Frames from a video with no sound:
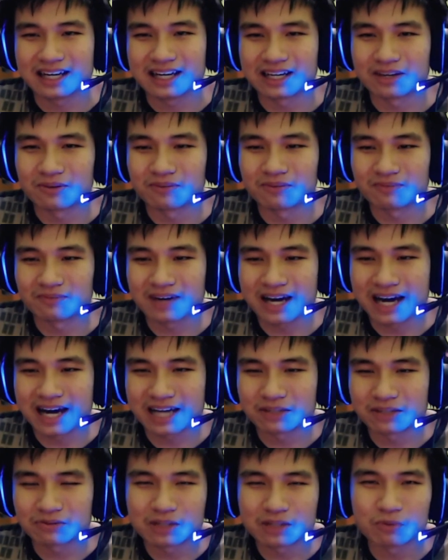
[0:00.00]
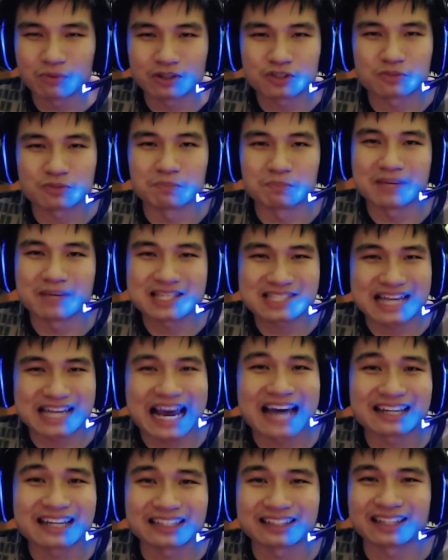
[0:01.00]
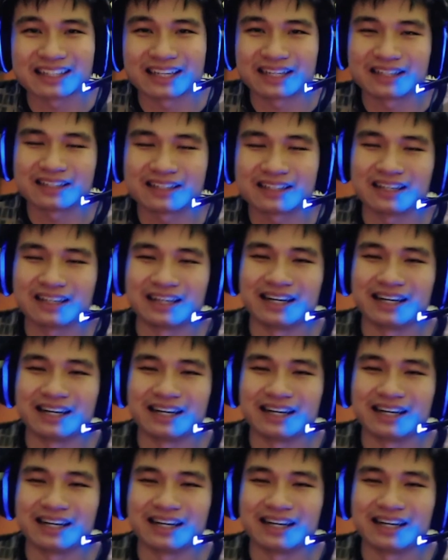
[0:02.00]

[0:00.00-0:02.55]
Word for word: I don't I don't really want to miss anything.